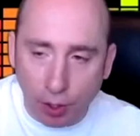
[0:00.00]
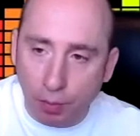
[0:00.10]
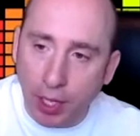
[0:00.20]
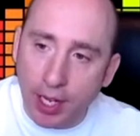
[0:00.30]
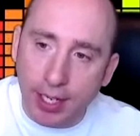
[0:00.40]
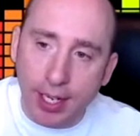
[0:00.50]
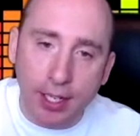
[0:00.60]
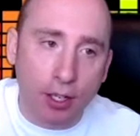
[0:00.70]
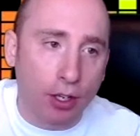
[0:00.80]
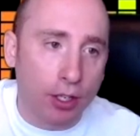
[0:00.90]
So play a D
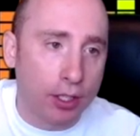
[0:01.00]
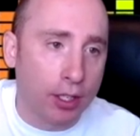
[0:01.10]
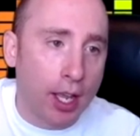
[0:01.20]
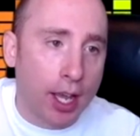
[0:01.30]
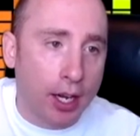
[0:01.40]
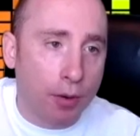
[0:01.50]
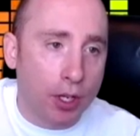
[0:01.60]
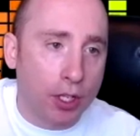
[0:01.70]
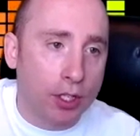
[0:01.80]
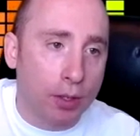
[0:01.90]
chord, and I
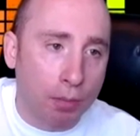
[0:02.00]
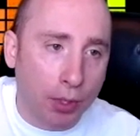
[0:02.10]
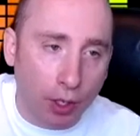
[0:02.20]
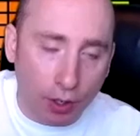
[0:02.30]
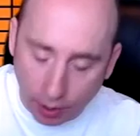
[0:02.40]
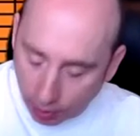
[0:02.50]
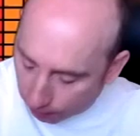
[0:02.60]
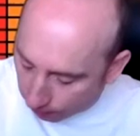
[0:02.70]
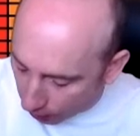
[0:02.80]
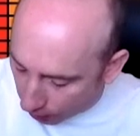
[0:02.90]
want you to pluck the
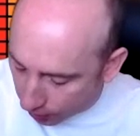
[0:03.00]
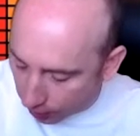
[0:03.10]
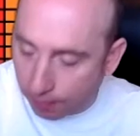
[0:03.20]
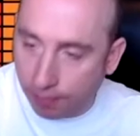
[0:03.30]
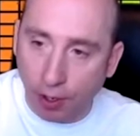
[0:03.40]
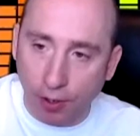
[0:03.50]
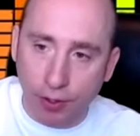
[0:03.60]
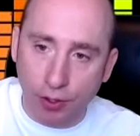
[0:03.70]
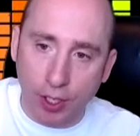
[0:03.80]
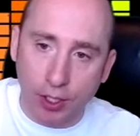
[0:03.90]
1st and the 4th
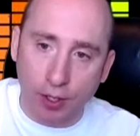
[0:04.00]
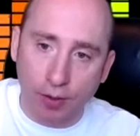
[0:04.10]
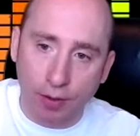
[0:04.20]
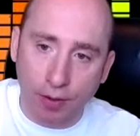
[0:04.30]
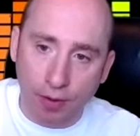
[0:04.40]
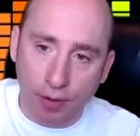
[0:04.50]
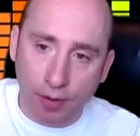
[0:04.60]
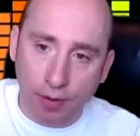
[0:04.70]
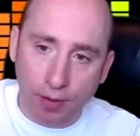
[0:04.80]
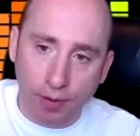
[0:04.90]
string, so
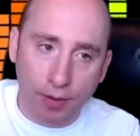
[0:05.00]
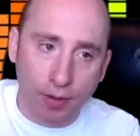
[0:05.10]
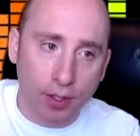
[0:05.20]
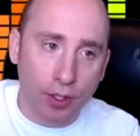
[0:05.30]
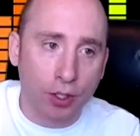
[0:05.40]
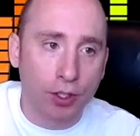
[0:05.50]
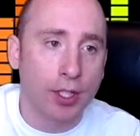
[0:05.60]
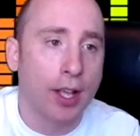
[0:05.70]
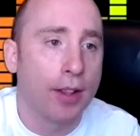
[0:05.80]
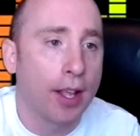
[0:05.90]
should
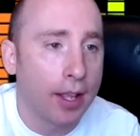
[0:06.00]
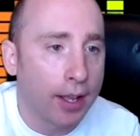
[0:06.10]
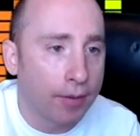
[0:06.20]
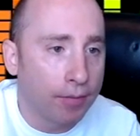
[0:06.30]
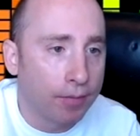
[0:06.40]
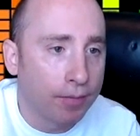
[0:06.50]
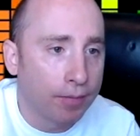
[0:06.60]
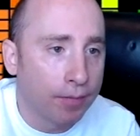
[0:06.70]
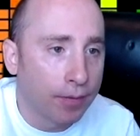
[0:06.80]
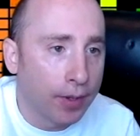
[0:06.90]
sound like that.
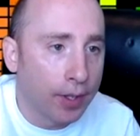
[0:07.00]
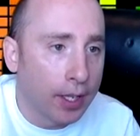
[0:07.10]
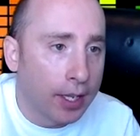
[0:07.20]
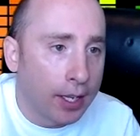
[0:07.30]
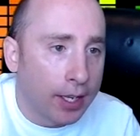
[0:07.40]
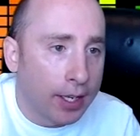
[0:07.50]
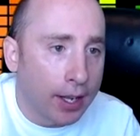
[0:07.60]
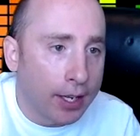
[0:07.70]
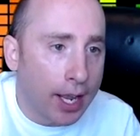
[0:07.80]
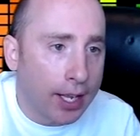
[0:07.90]

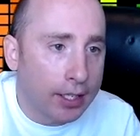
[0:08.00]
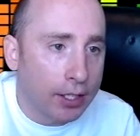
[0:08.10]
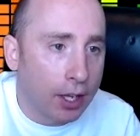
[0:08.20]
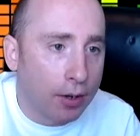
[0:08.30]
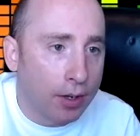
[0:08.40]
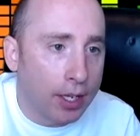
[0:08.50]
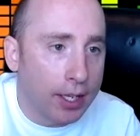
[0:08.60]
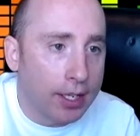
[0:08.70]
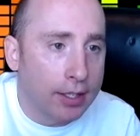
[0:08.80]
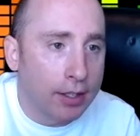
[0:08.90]
Now your next note
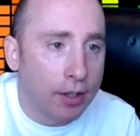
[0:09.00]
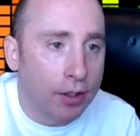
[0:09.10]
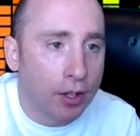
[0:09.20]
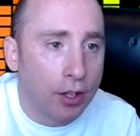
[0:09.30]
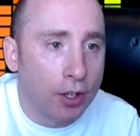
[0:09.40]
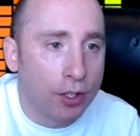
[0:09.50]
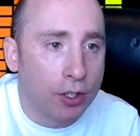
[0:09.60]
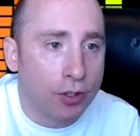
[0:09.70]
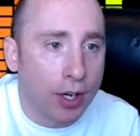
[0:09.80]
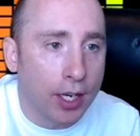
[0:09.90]
is the 3rd
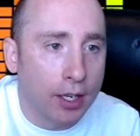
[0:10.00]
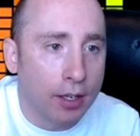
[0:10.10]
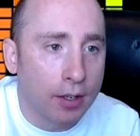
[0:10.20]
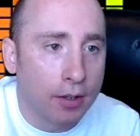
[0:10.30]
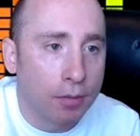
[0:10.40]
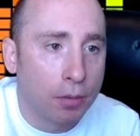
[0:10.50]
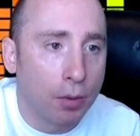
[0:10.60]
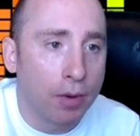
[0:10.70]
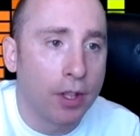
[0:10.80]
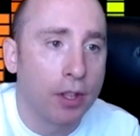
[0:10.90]
string,
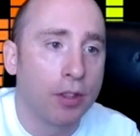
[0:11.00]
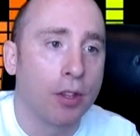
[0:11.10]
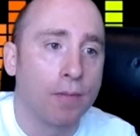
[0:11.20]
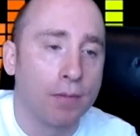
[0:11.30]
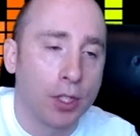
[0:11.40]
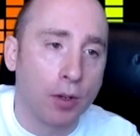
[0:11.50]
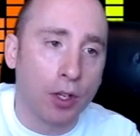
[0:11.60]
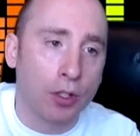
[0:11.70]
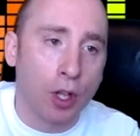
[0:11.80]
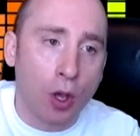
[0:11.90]
but with your thumb, so it
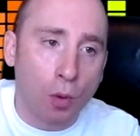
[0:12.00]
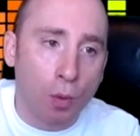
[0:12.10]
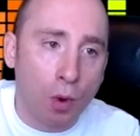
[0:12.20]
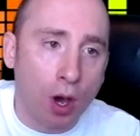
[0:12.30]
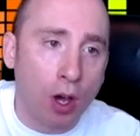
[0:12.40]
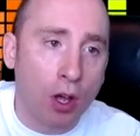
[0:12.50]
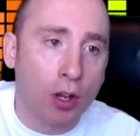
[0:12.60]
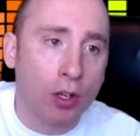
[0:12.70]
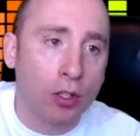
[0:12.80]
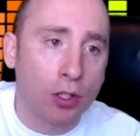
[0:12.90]
goes
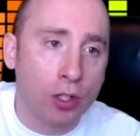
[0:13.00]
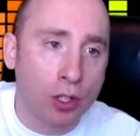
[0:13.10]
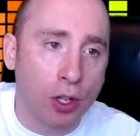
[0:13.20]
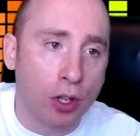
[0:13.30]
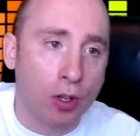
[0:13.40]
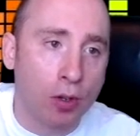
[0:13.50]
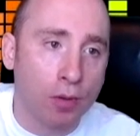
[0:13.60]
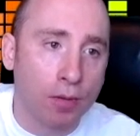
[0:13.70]
1, 2.